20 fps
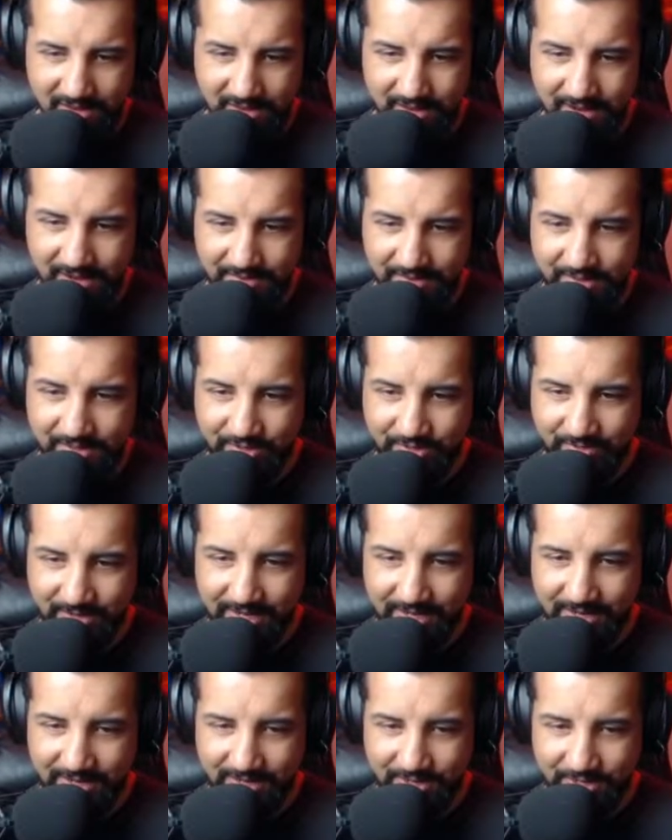This grenade
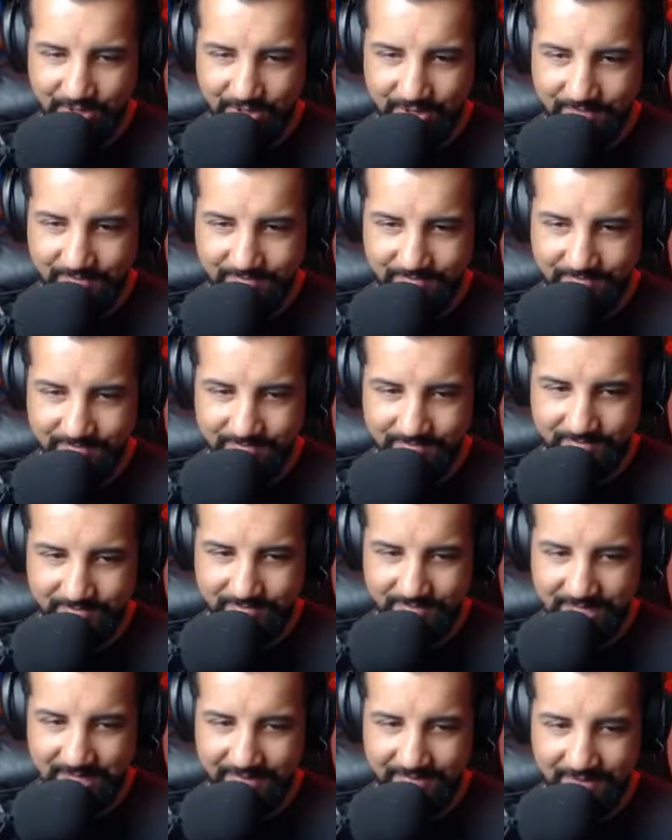launcher,
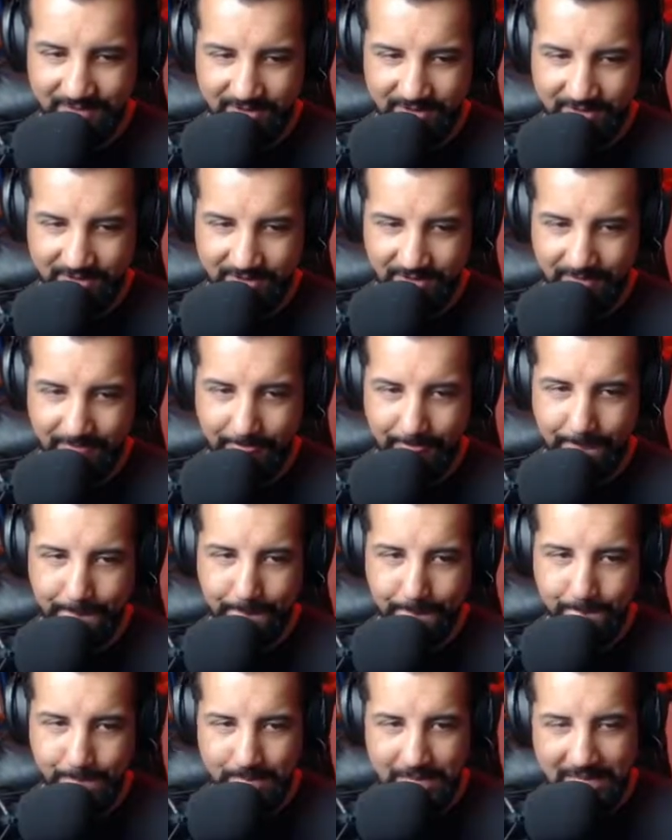default...
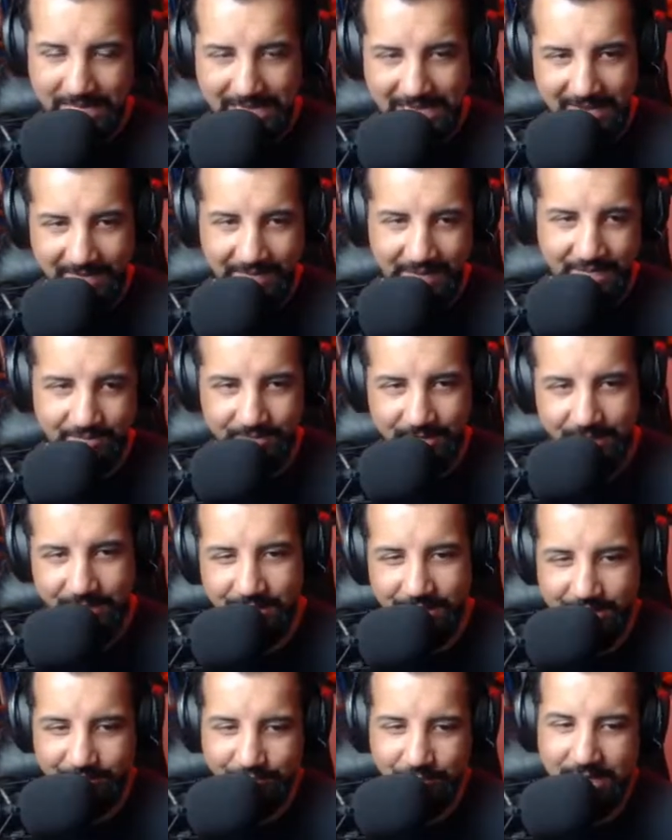I have these
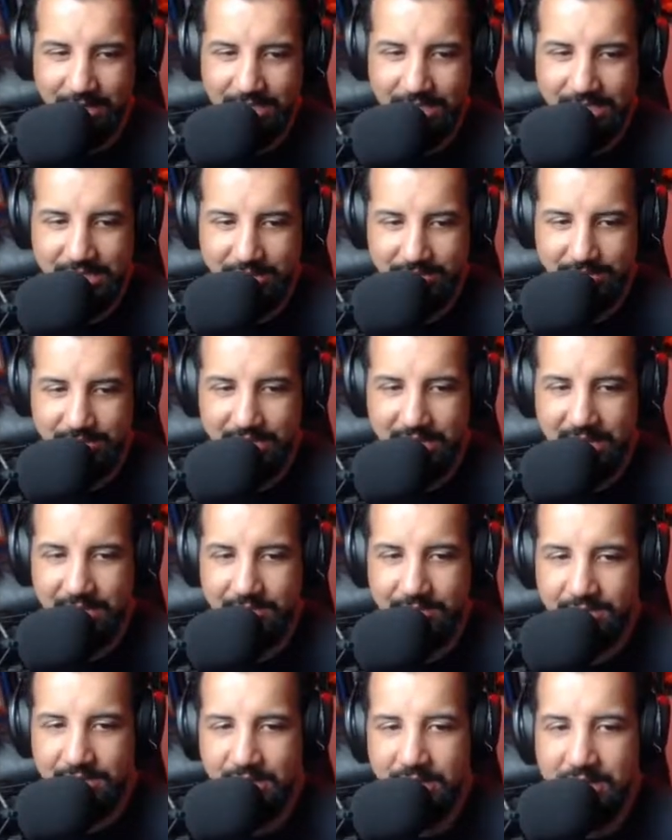ridiculous prices
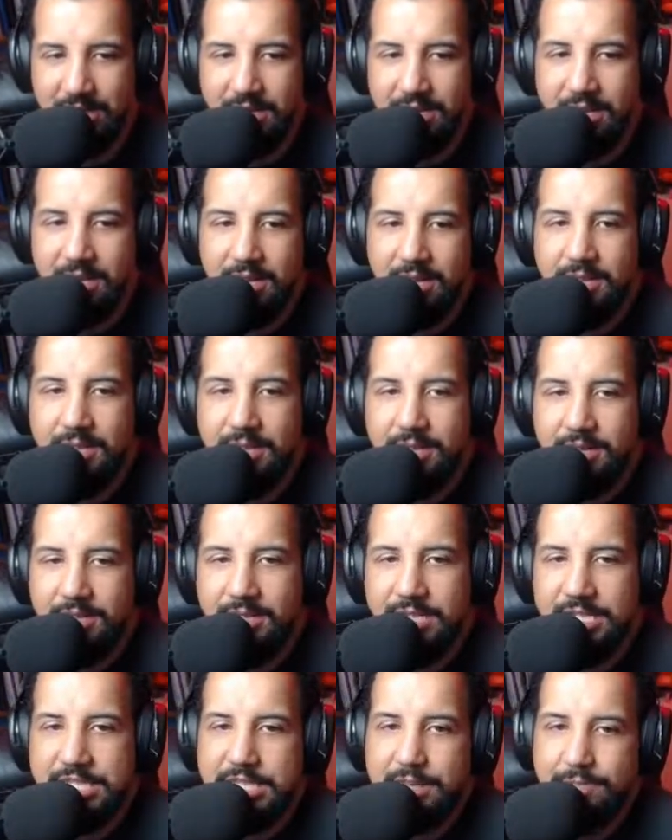sometimes,
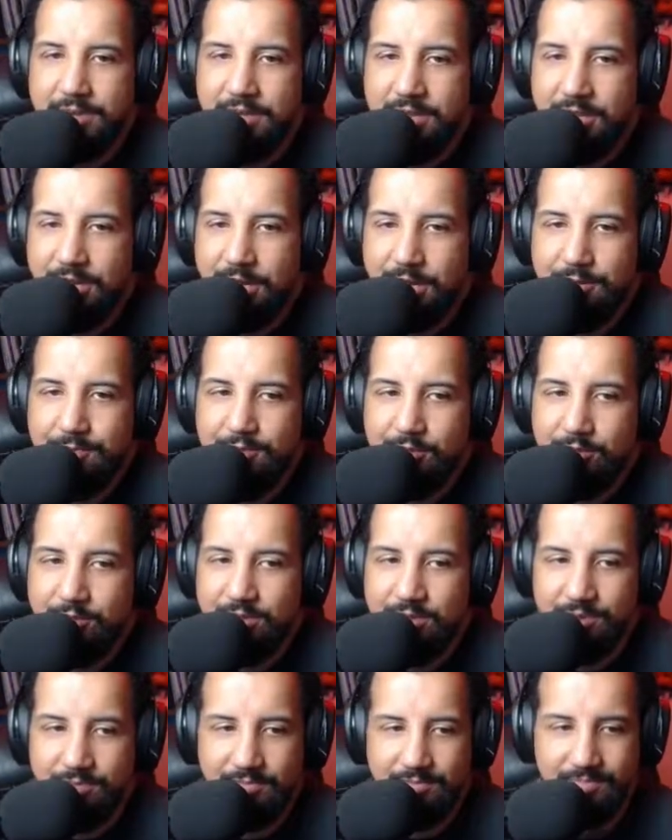just to be a good
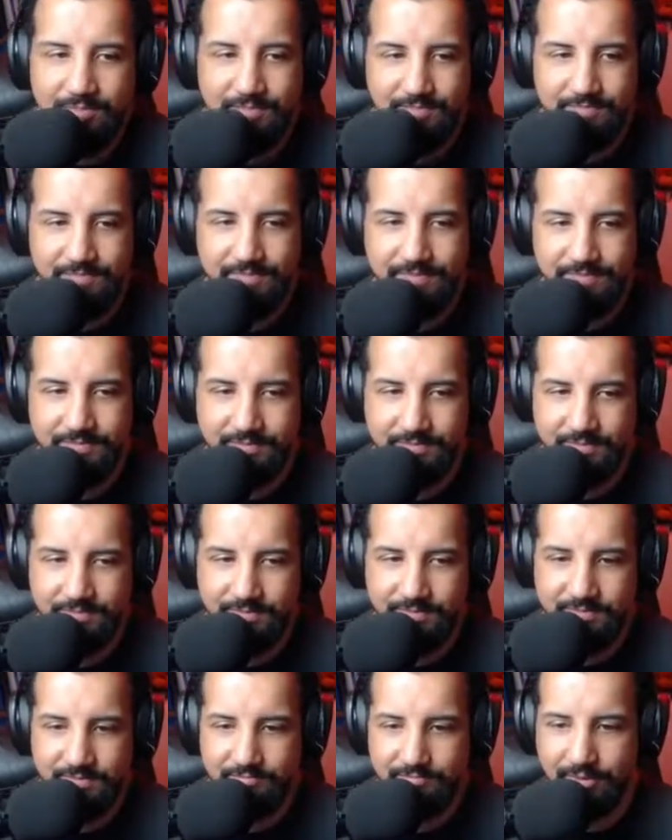
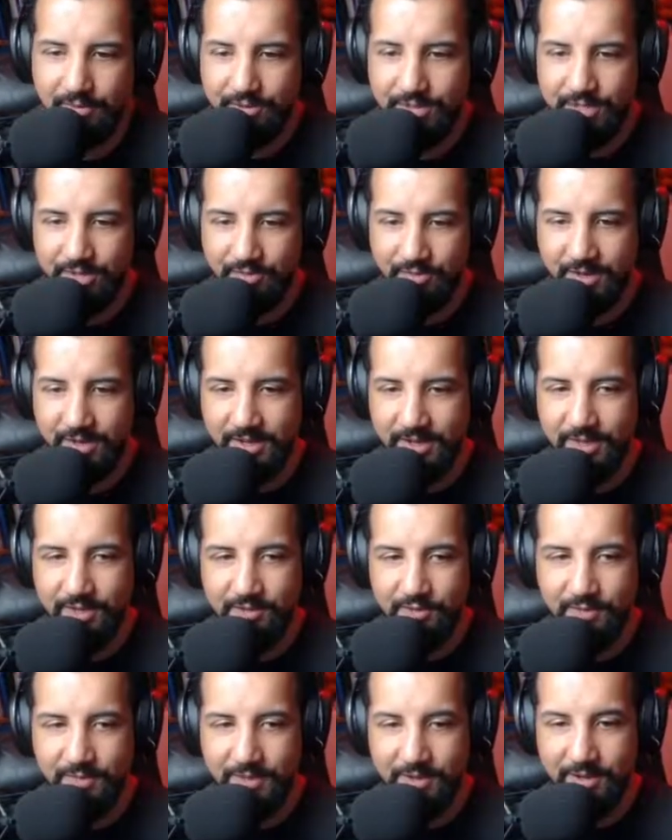person. Bolstering, you will
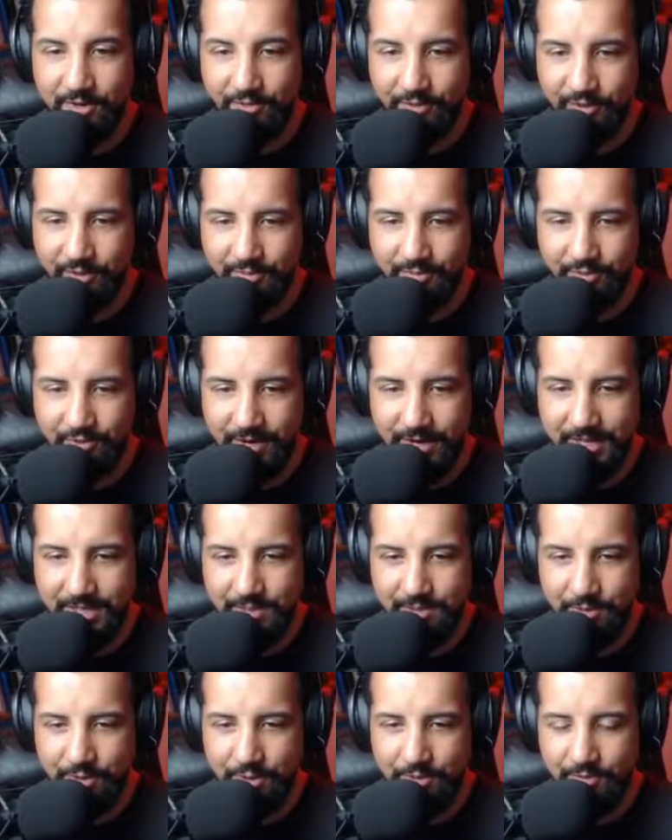be a real price
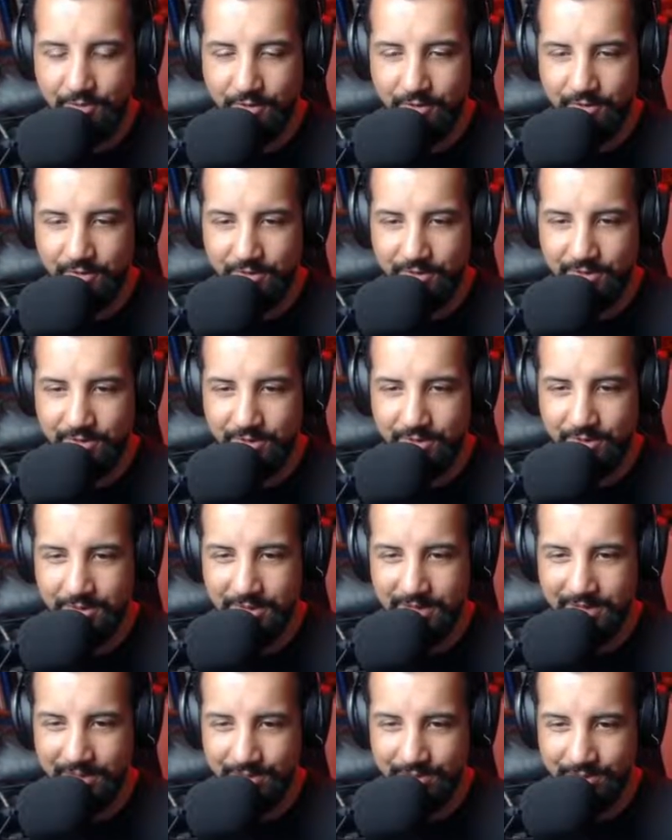over
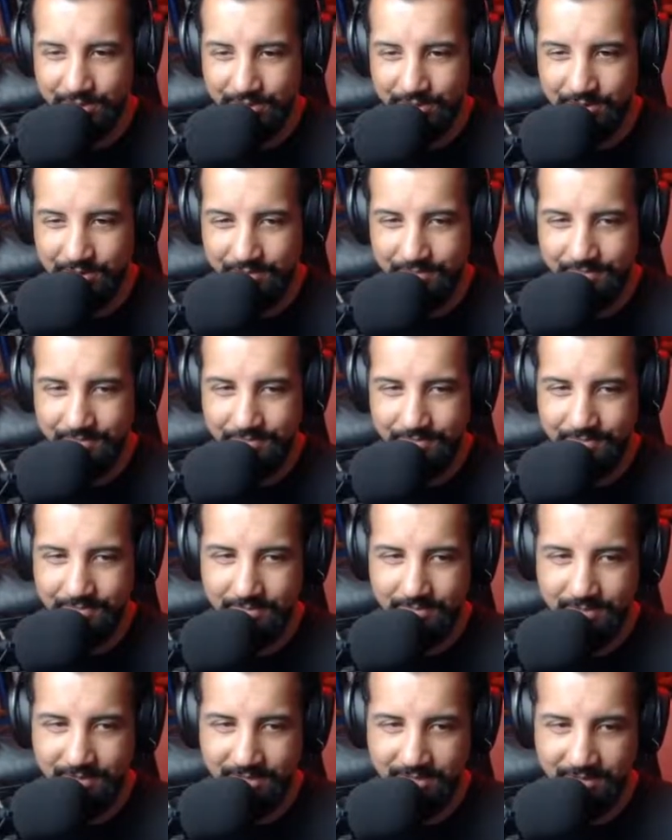2,000.
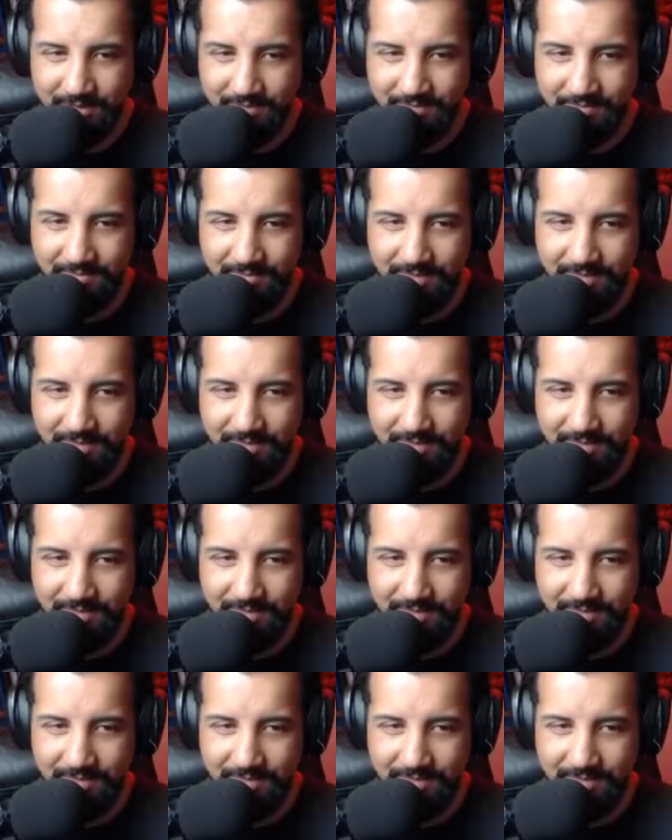Done.